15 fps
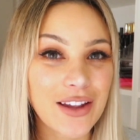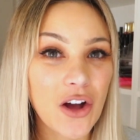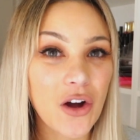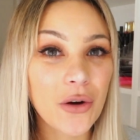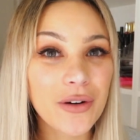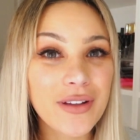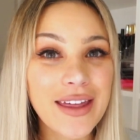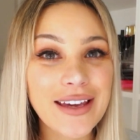
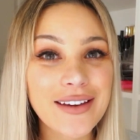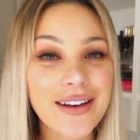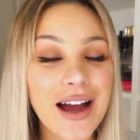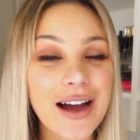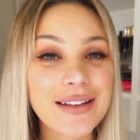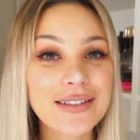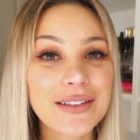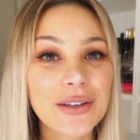Or they could
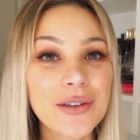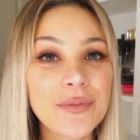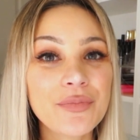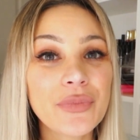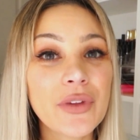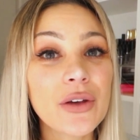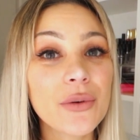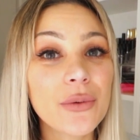ask you,
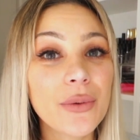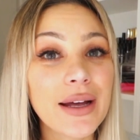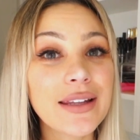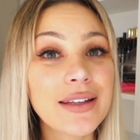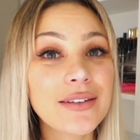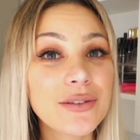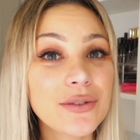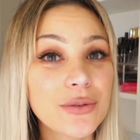¿cuál
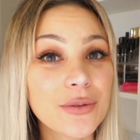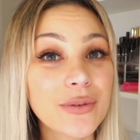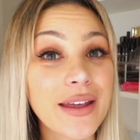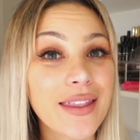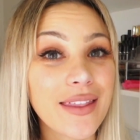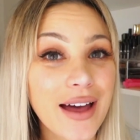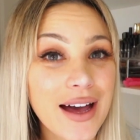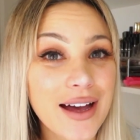es tu
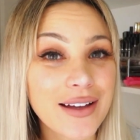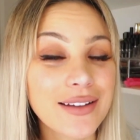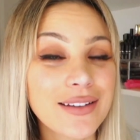edad?